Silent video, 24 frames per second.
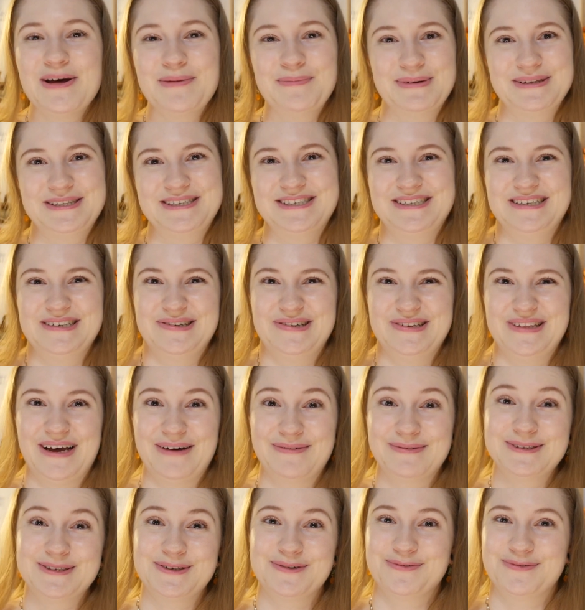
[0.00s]
but still that
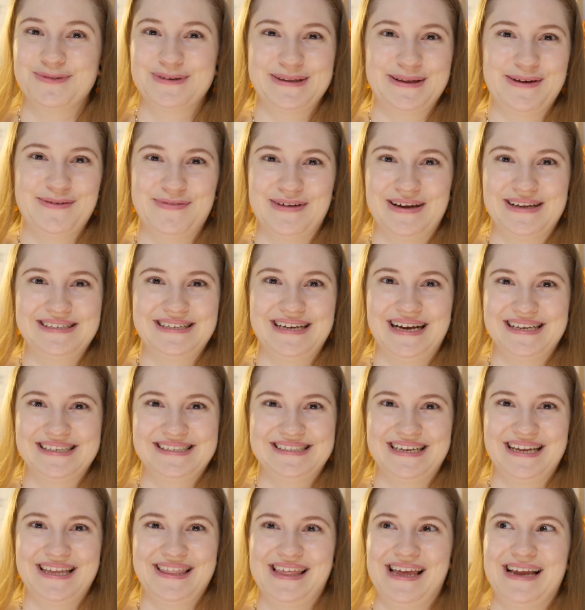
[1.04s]
was a really
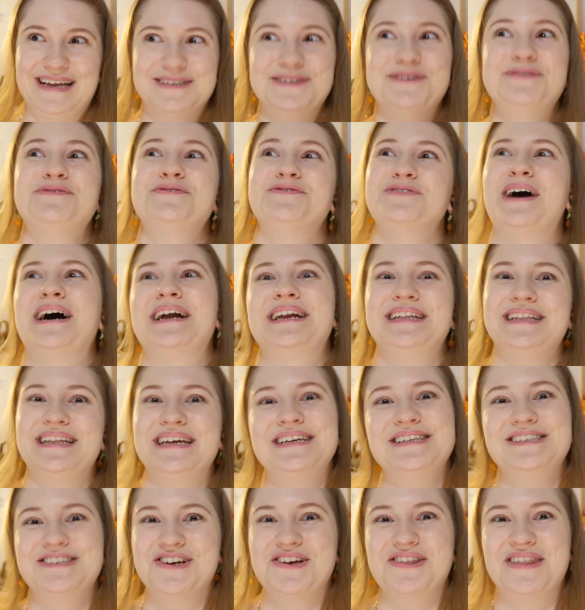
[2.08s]
fantastic thing to
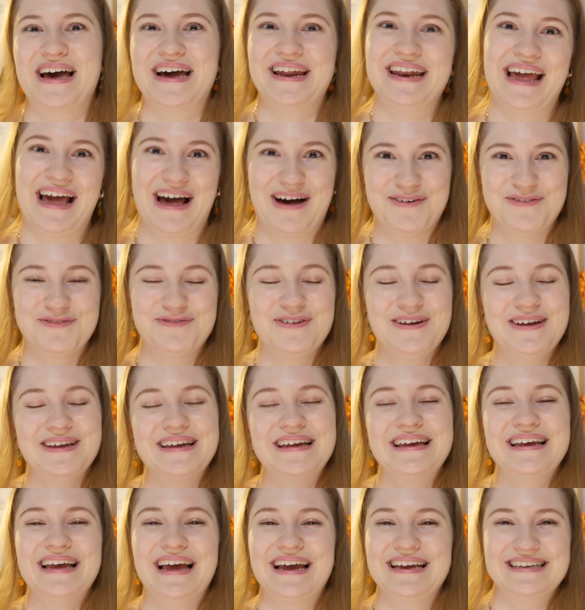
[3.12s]
finally do that
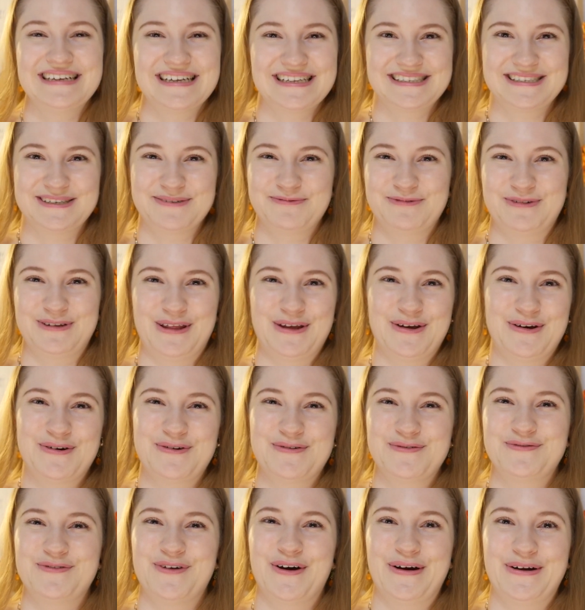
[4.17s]
outfit and get some really
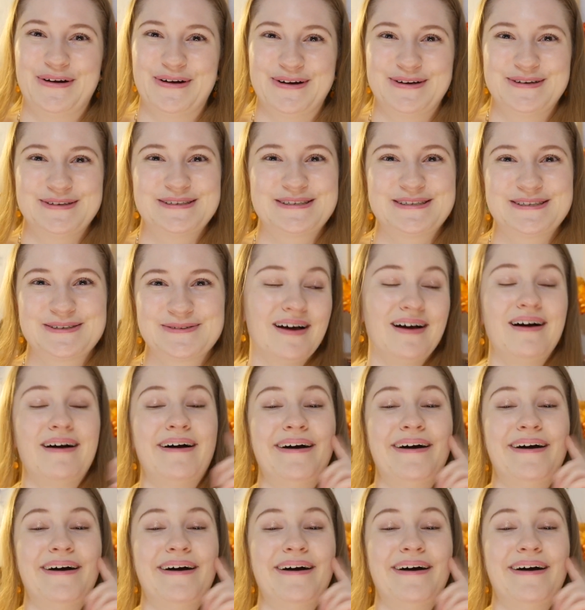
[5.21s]
cool photos.